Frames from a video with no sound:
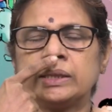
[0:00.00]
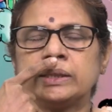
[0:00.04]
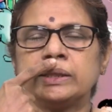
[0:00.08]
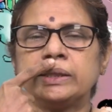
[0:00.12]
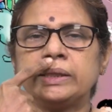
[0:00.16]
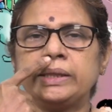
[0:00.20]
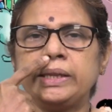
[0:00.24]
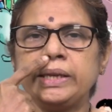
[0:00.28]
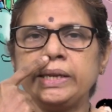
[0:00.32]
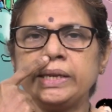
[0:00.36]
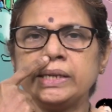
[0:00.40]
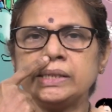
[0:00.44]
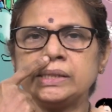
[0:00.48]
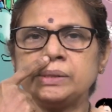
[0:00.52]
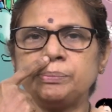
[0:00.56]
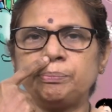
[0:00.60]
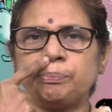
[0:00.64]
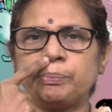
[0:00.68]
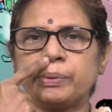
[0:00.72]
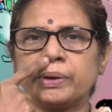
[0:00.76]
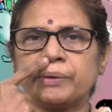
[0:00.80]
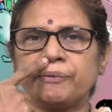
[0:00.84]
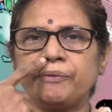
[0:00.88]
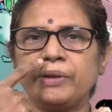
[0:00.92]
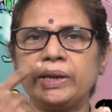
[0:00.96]
These
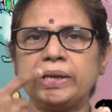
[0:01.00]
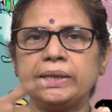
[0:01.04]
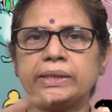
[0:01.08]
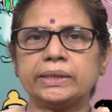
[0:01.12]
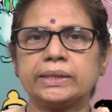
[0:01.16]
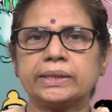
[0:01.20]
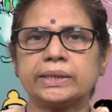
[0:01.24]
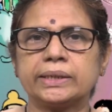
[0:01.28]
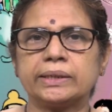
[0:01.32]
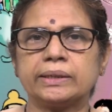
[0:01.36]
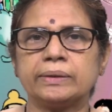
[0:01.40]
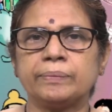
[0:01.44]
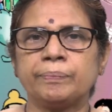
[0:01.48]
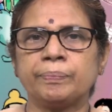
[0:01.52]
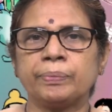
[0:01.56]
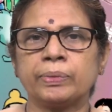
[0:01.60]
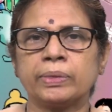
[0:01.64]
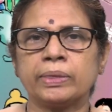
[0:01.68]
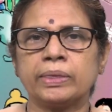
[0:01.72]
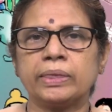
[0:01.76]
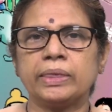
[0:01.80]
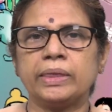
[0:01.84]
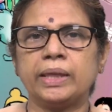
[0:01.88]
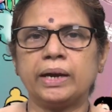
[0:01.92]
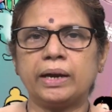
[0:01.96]
prevent
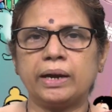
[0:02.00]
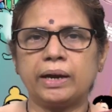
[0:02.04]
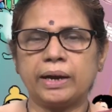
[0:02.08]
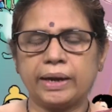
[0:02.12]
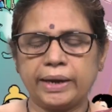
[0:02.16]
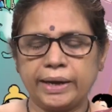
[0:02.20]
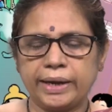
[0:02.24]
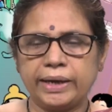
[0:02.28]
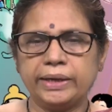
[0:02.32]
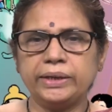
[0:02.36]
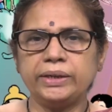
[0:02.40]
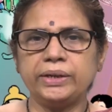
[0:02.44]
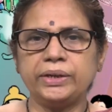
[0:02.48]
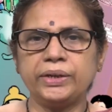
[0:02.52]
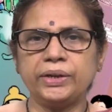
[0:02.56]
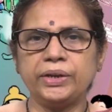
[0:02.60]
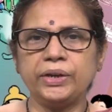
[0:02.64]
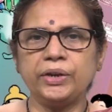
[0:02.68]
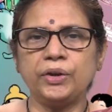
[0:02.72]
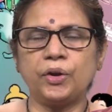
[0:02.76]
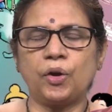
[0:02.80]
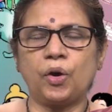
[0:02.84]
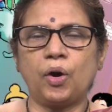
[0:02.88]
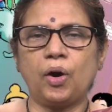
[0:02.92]
the entry